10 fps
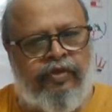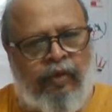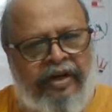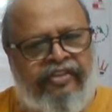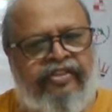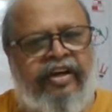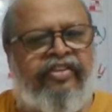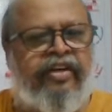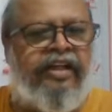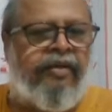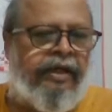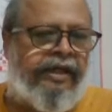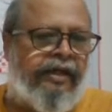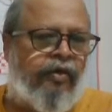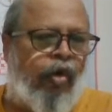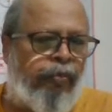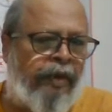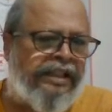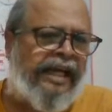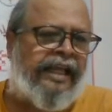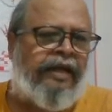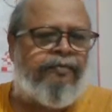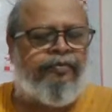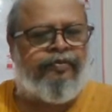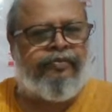White stands clear better. Open the game.